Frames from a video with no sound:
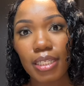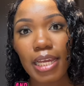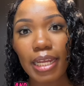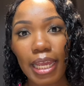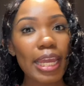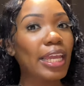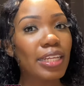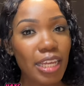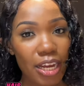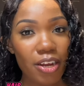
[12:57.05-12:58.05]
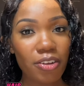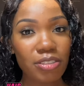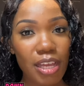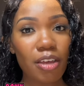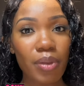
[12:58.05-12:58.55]
And I hate hair
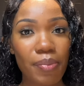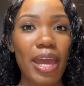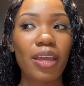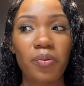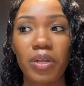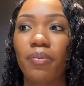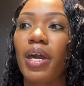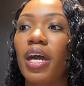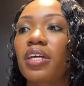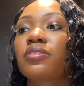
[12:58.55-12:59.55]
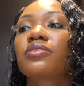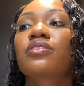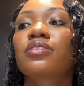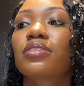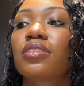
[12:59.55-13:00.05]
down my back when I'm hot.
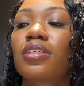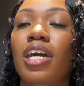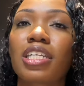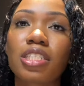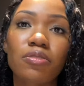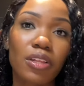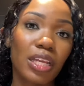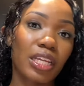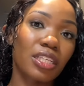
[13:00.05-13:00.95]
I just feel like